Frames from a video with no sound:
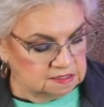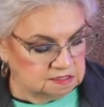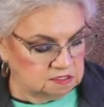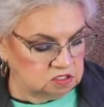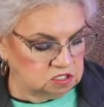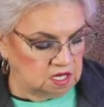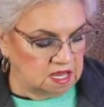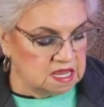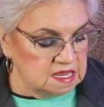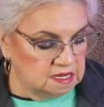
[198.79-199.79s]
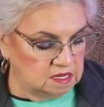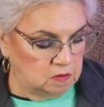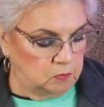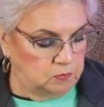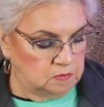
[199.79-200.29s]
So Shay,
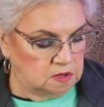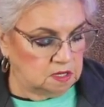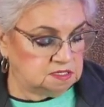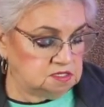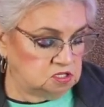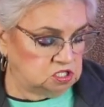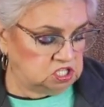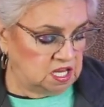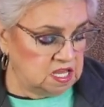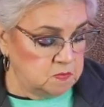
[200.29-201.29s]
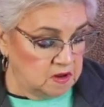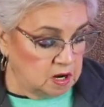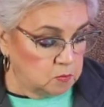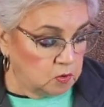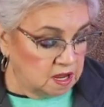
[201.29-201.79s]
Sachet
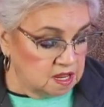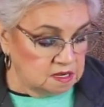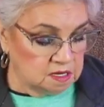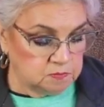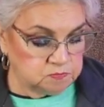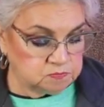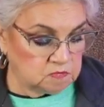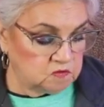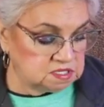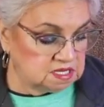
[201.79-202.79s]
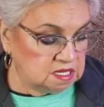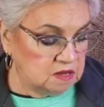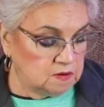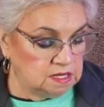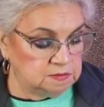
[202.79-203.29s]
brand. I'm saying
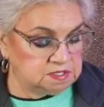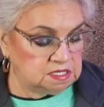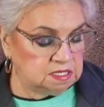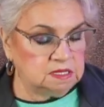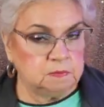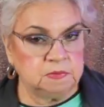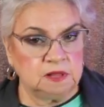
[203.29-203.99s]
that right. Lipstick and Lip